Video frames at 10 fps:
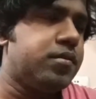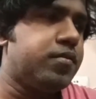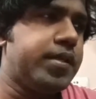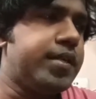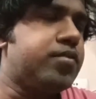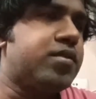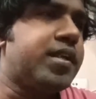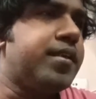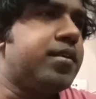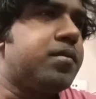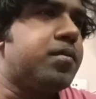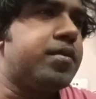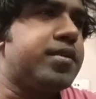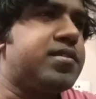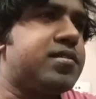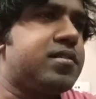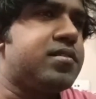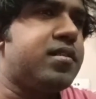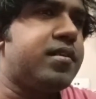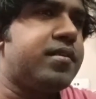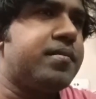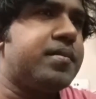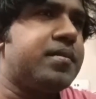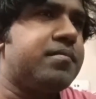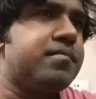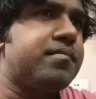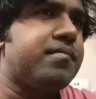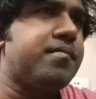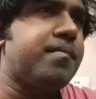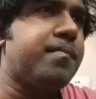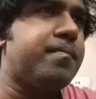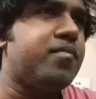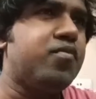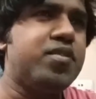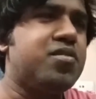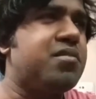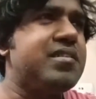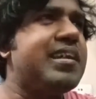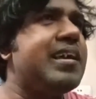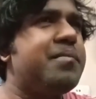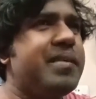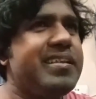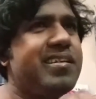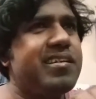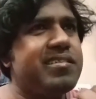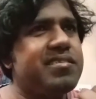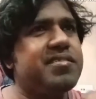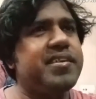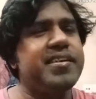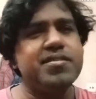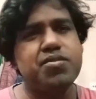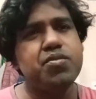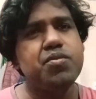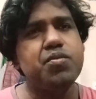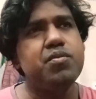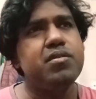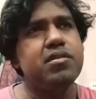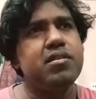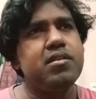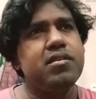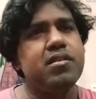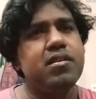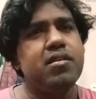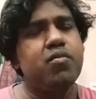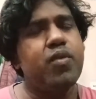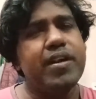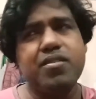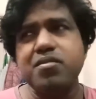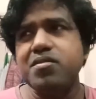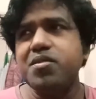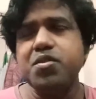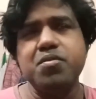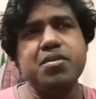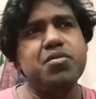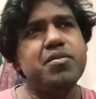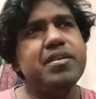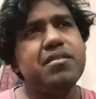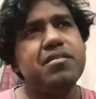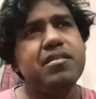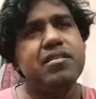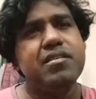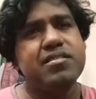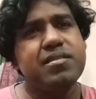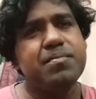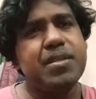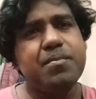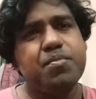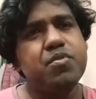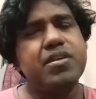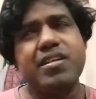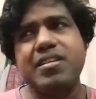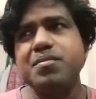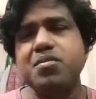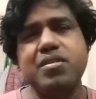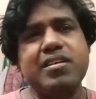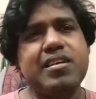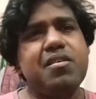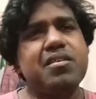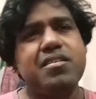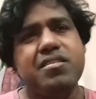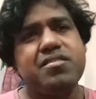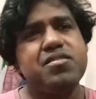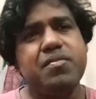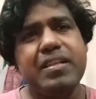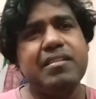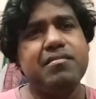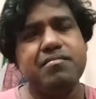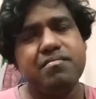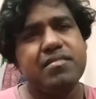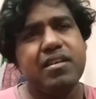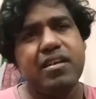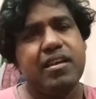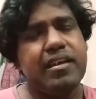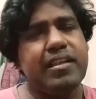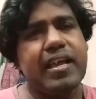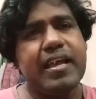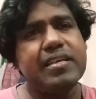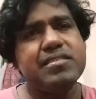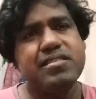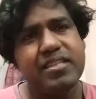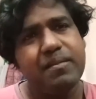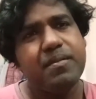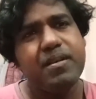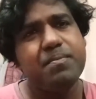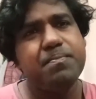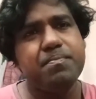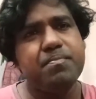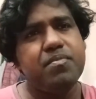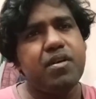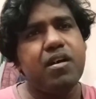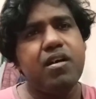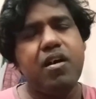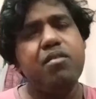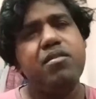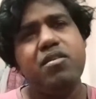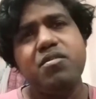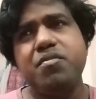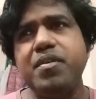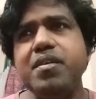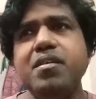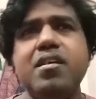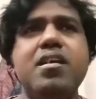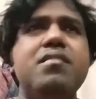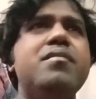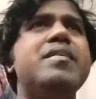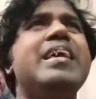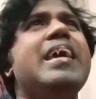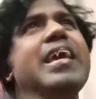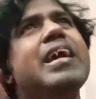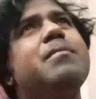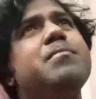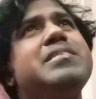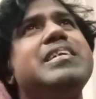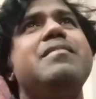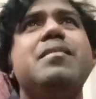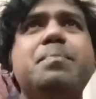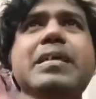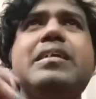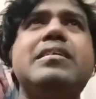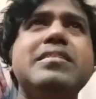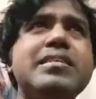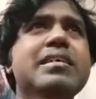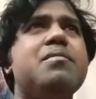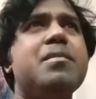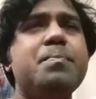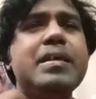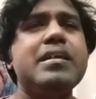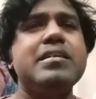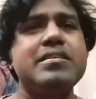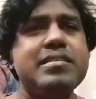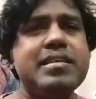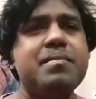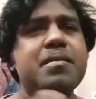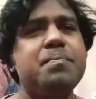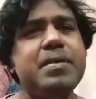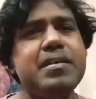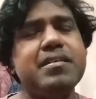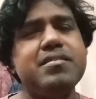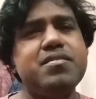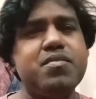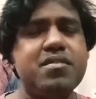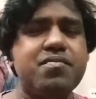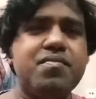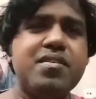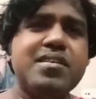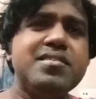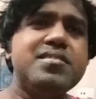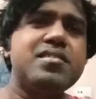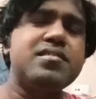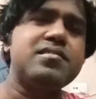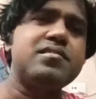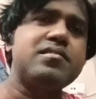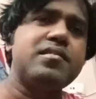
We need to think about it seriously. I mean, we don't have any other things to do. Why not you are doing something productive so that our country will enhance, develop? How long we will, hey, I'm developing country. What the fuck is this?